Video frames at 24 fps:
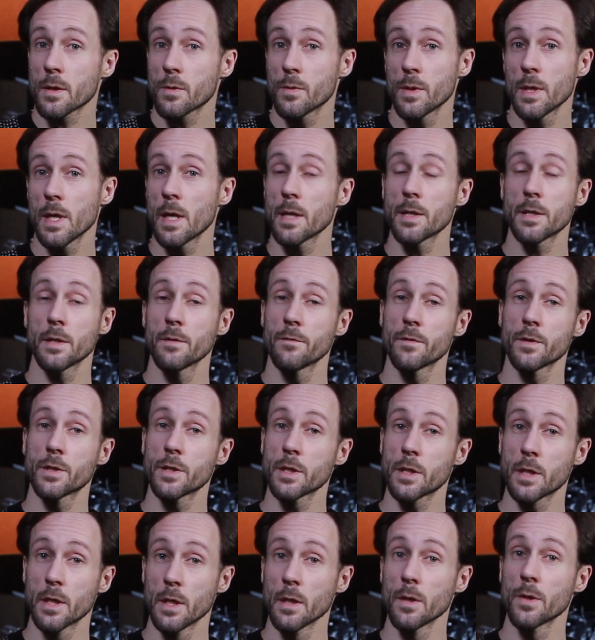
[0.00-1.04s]

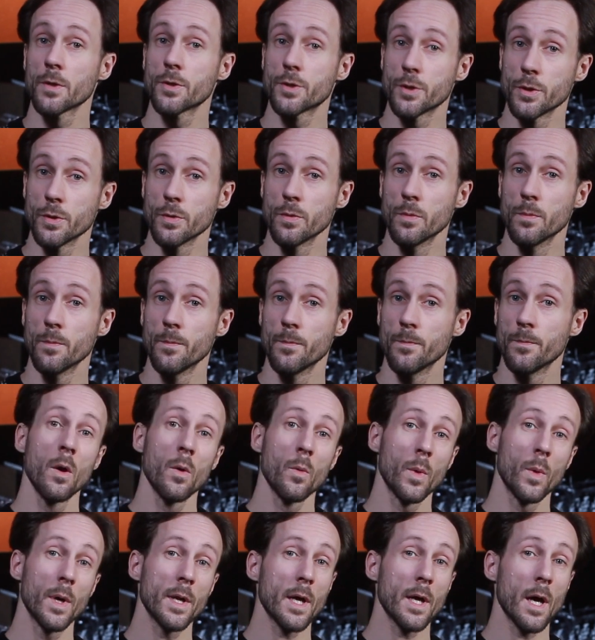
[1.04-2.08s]
creativity killer too.
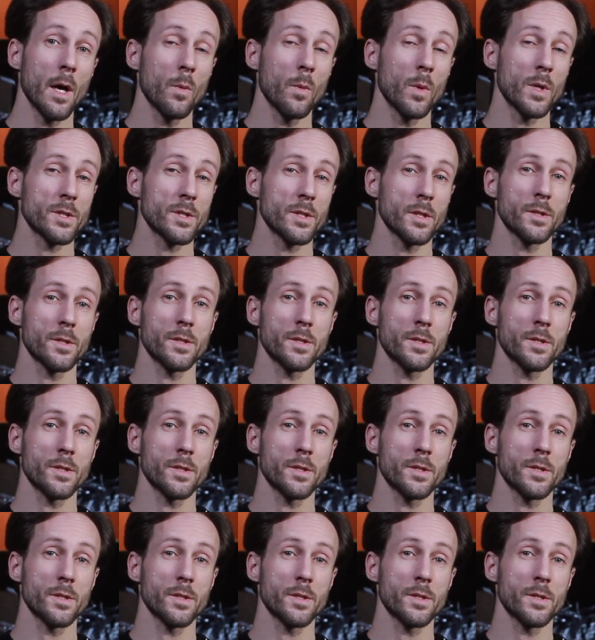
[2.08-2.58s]
When I was on